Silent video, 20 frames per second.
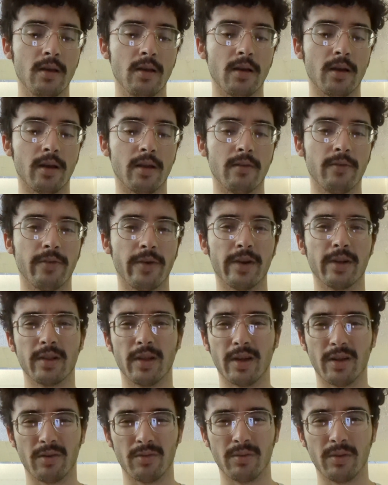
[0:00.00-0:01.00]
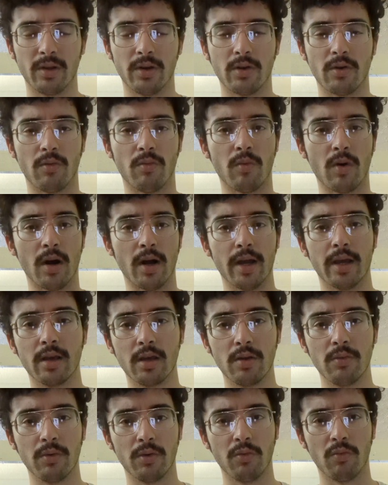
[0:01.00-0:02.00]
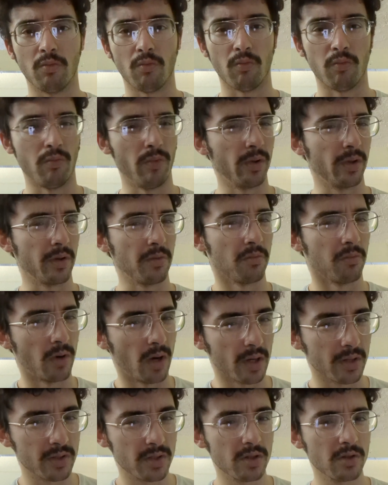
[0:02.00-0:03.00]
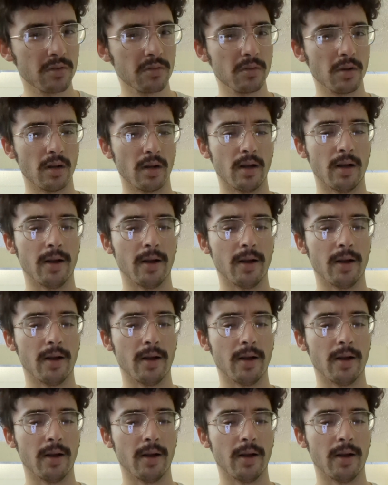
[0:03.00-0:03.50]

And frankly, I don't really know why he would really want to.